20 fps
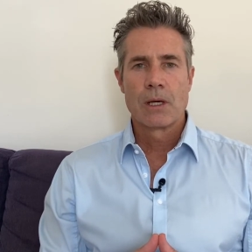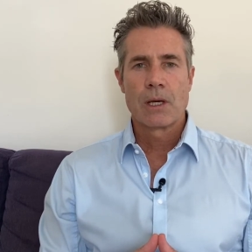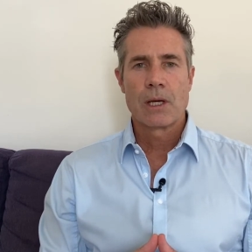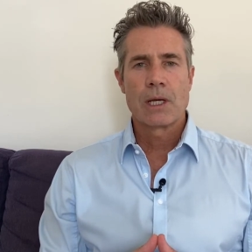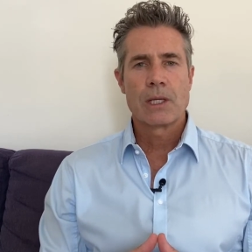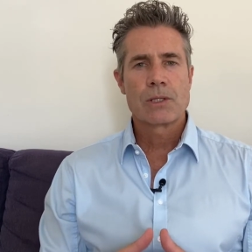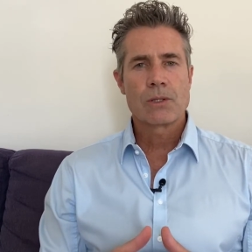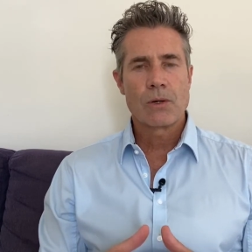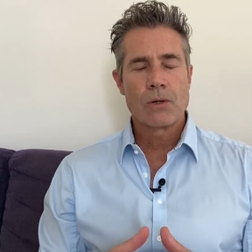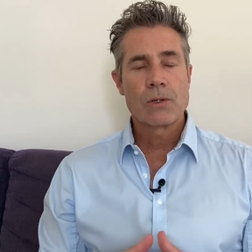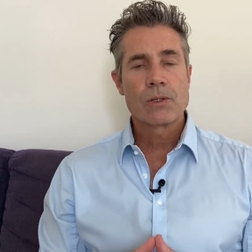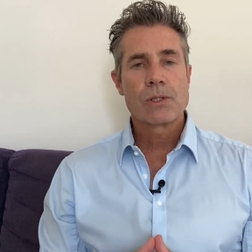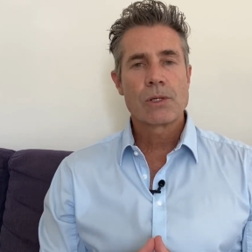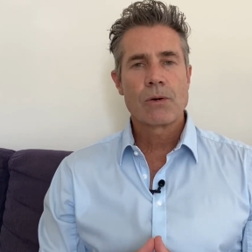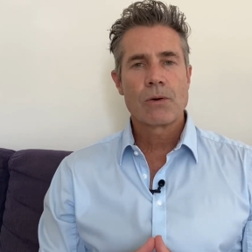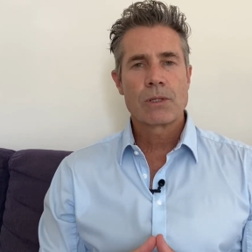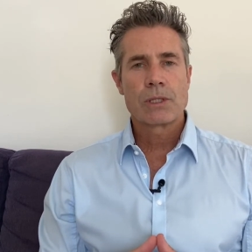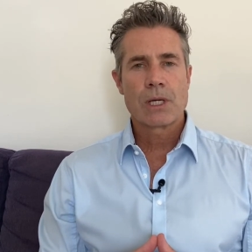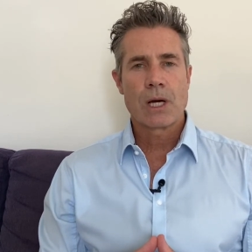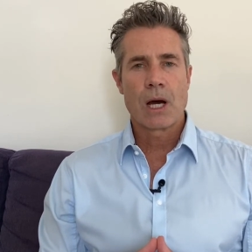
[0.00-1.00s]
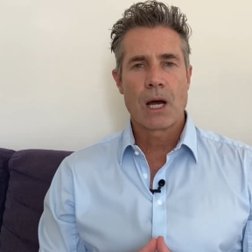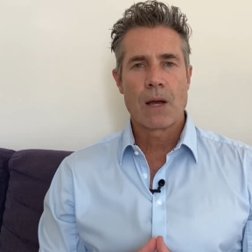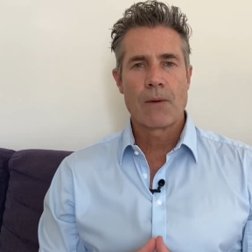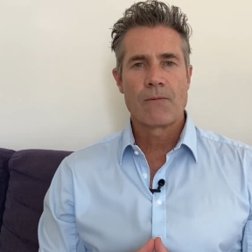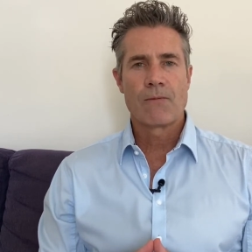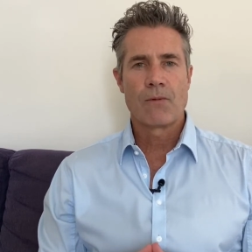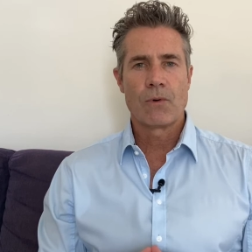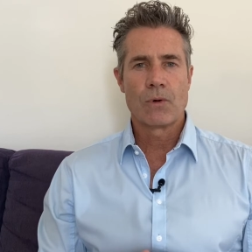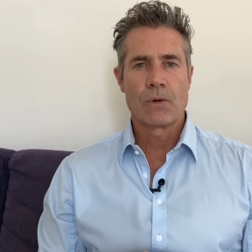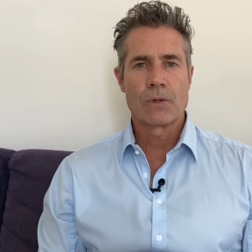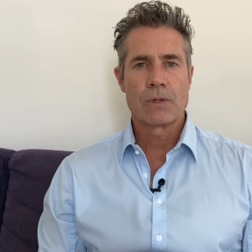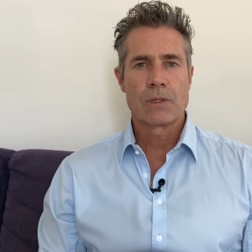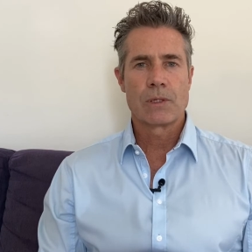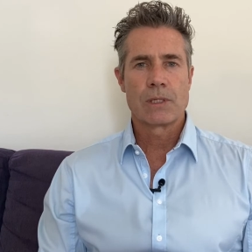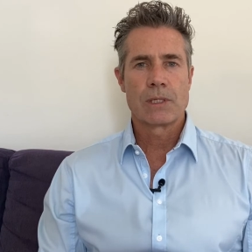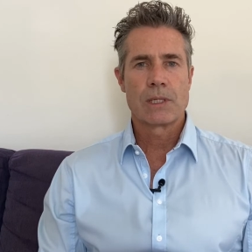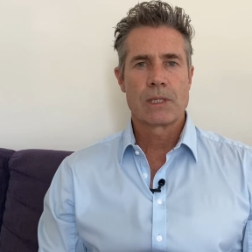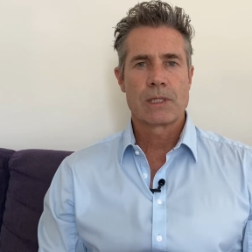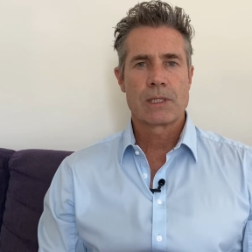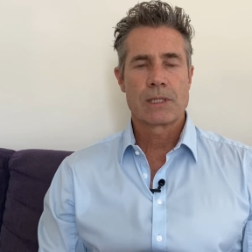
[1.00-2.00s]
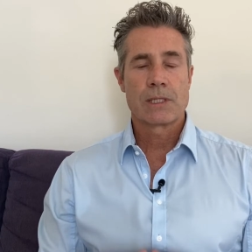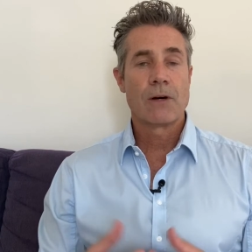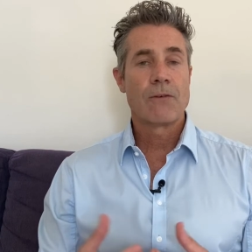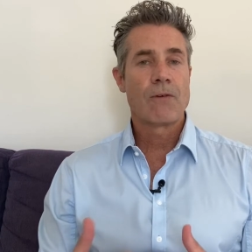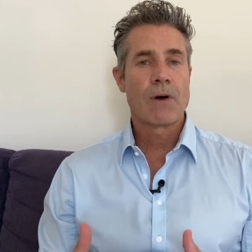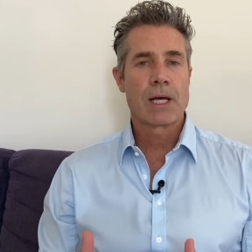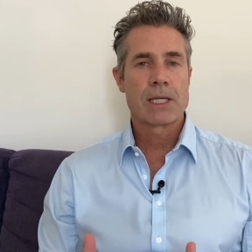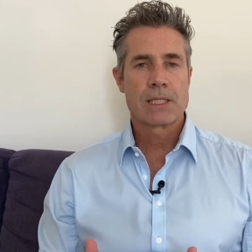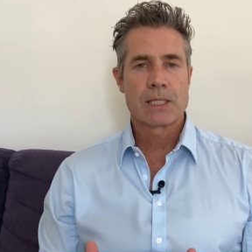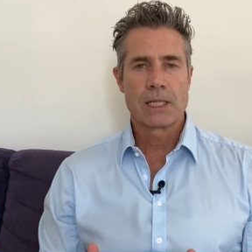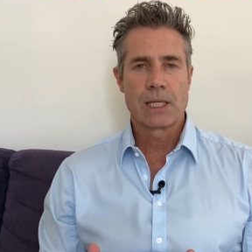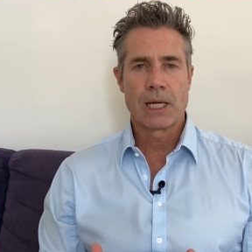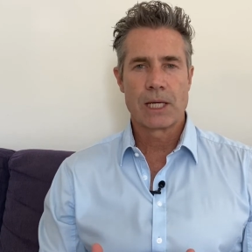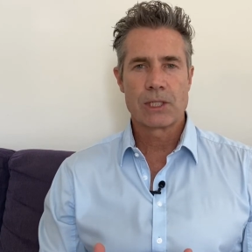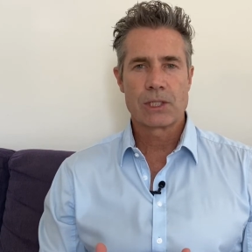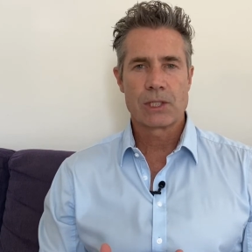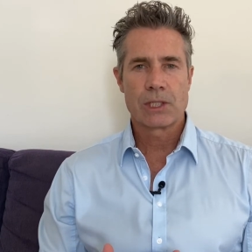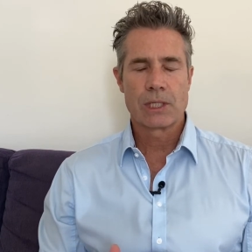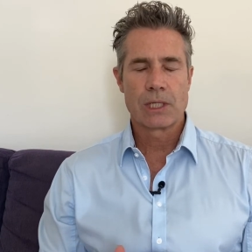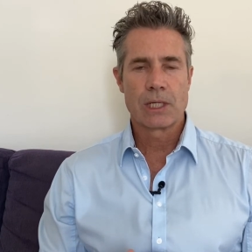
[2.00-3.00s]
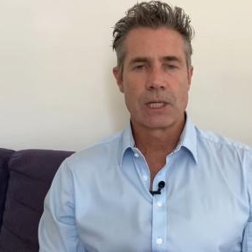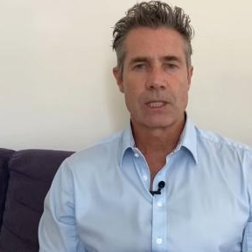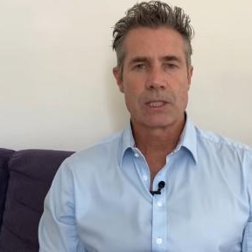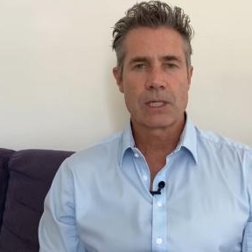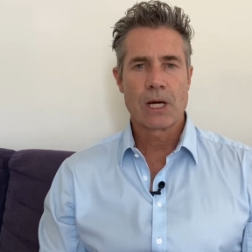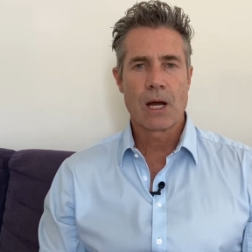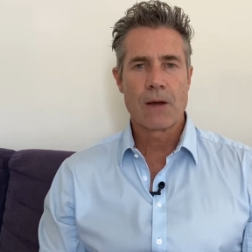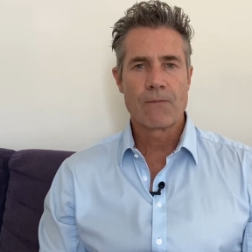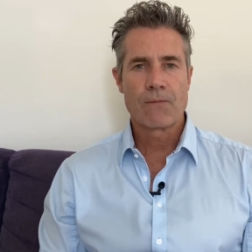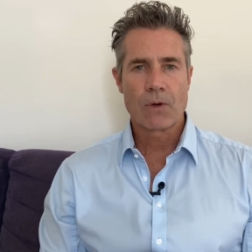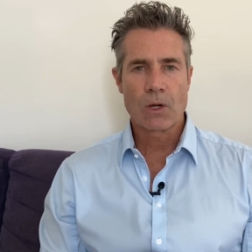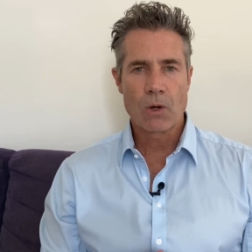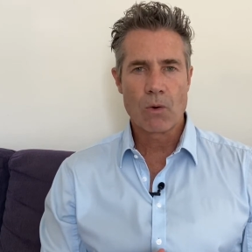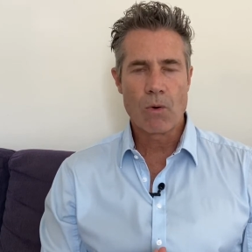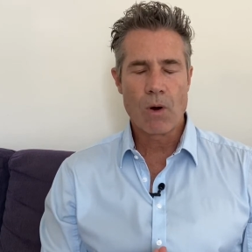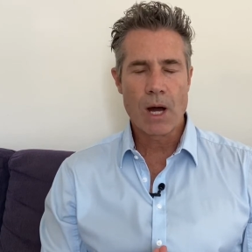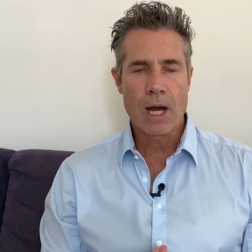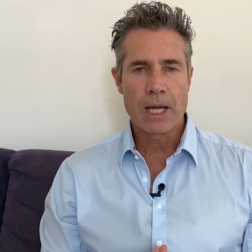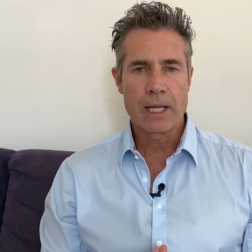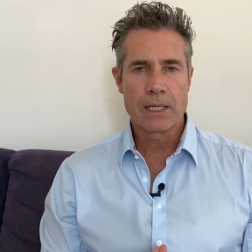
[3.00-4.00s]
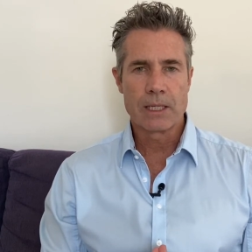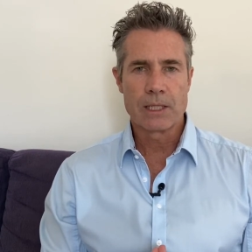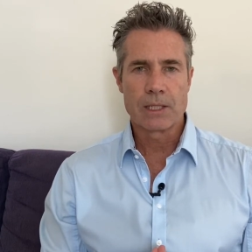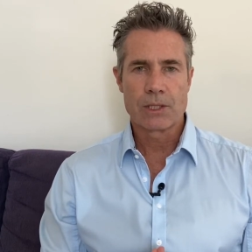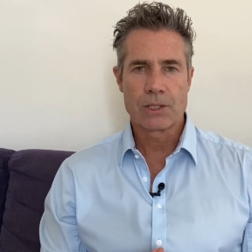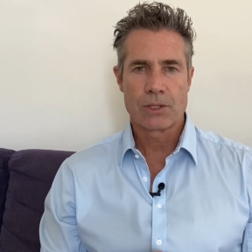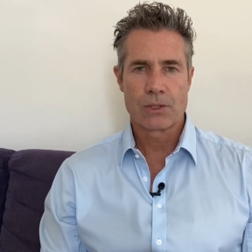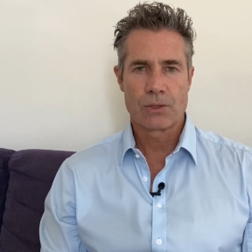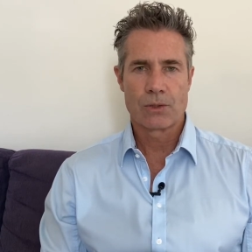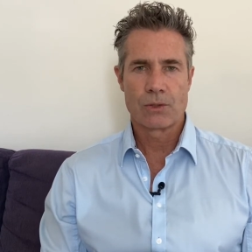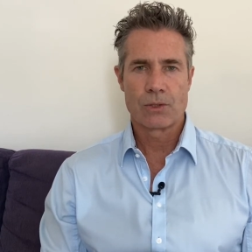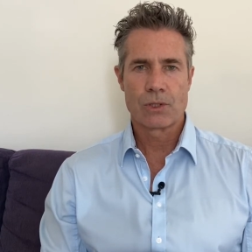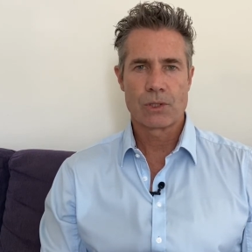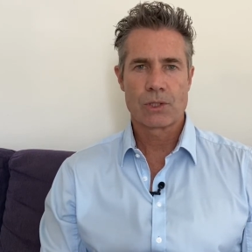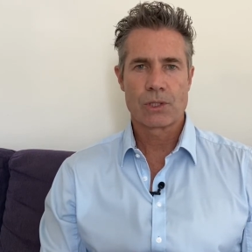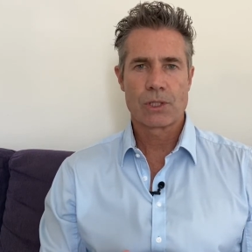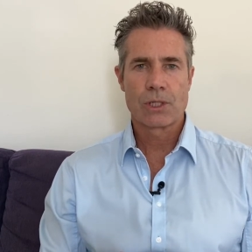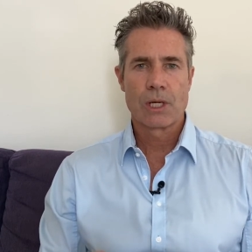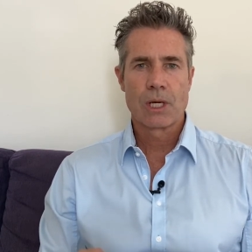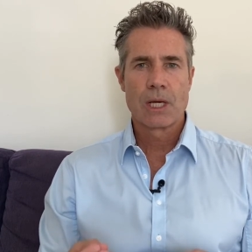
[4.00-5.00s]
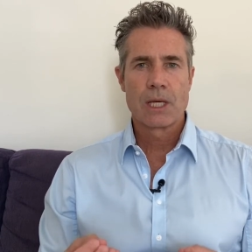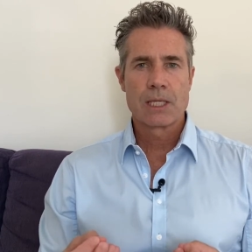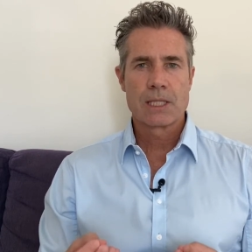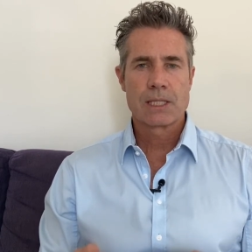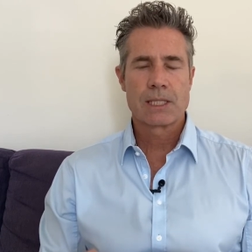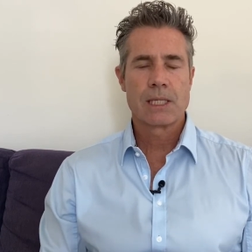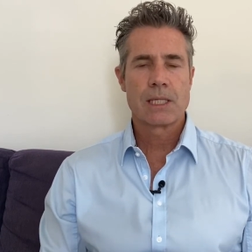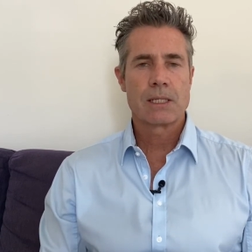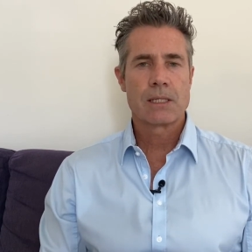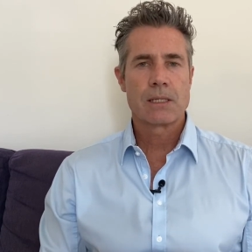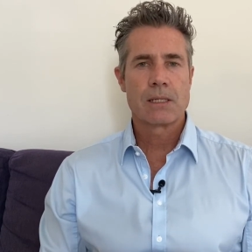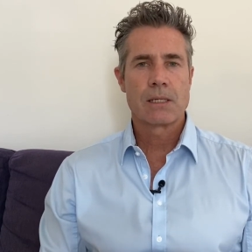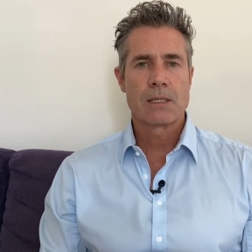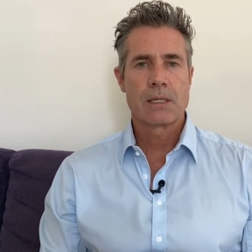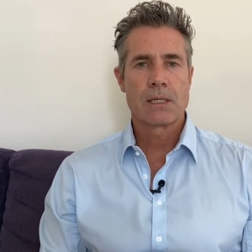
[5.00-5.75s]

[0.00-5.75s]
It's also a time for self-isolation and a time for quietness, to just sit